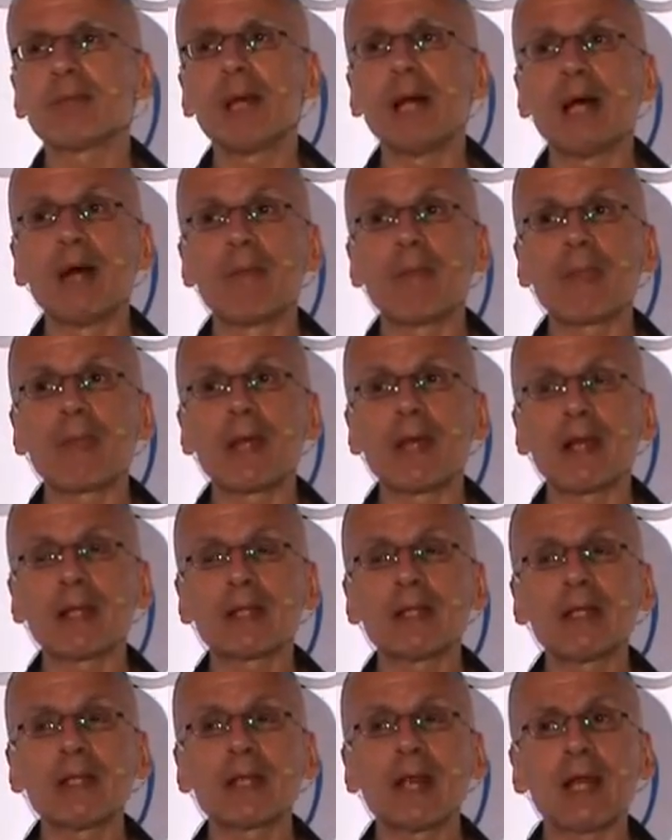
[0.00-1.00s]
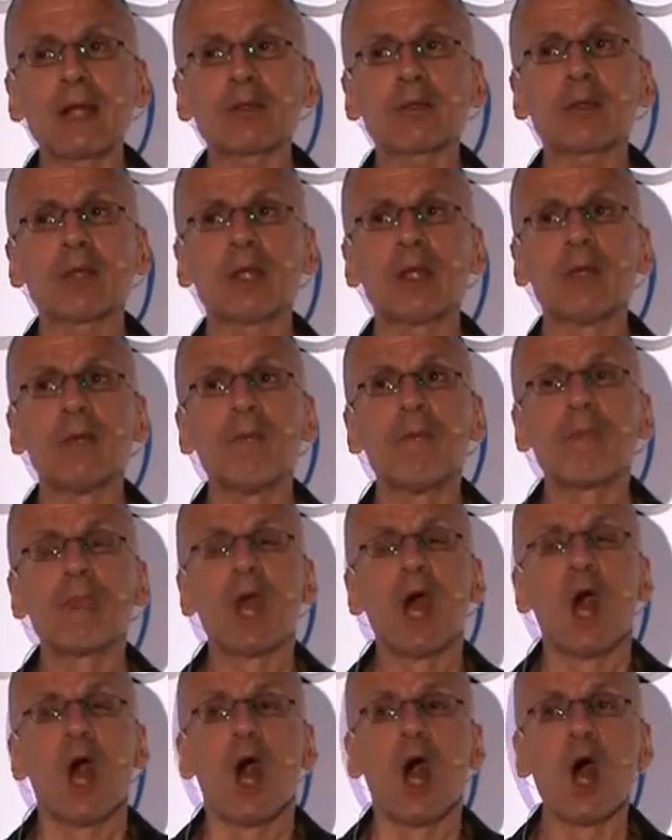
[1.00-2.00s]
But they, uh, I think actually
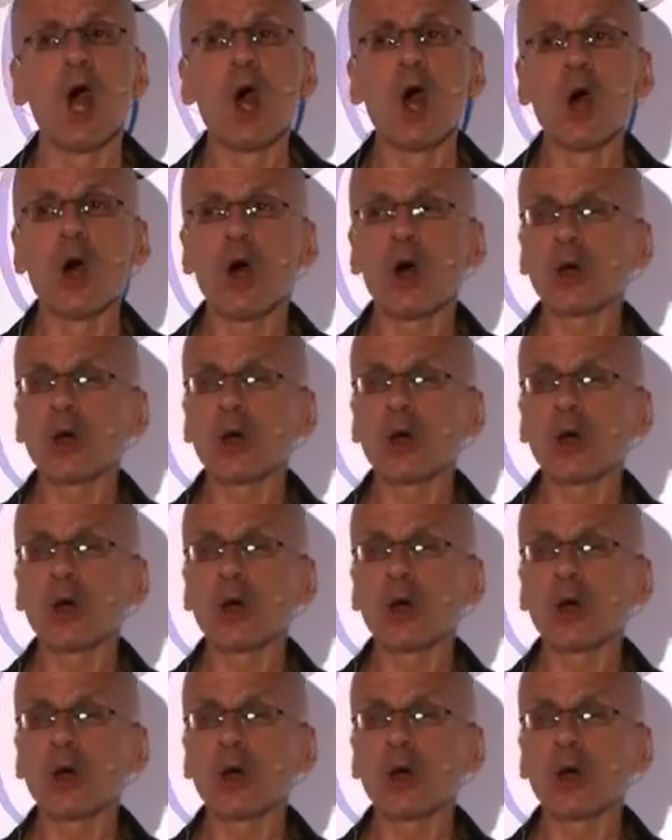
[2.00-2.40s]
uh,